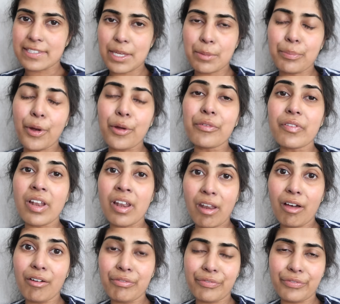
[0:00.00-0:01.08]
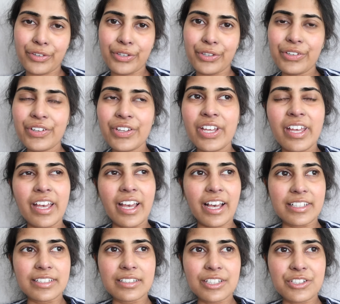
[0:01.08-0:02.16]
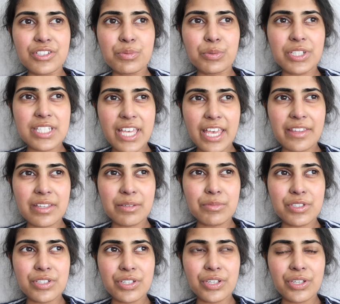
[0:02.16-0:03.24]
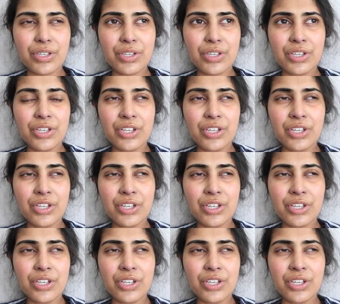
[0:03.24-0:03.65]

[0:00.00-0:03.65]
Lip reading: They both love food, and I just want to take them to